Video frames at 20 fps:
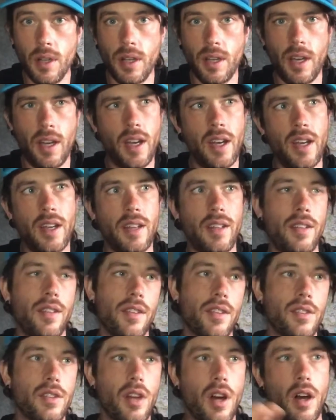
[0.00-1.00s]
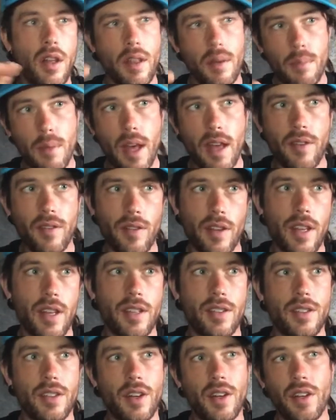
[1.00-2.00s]
The myth
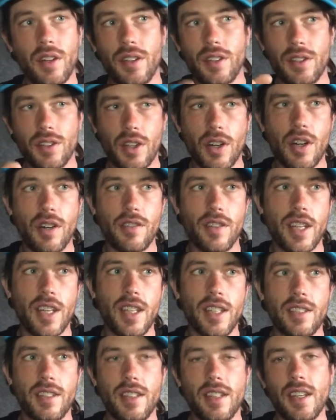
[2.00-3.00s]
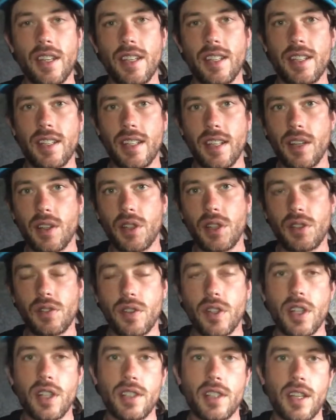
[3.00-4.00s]
is, or the story is, that he did it on his
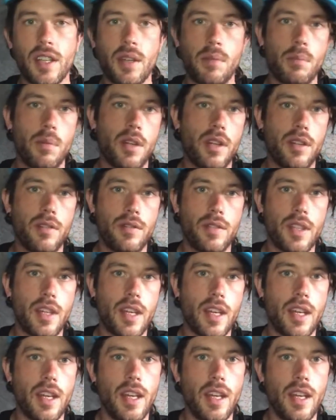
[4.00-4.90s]
42nd birthday,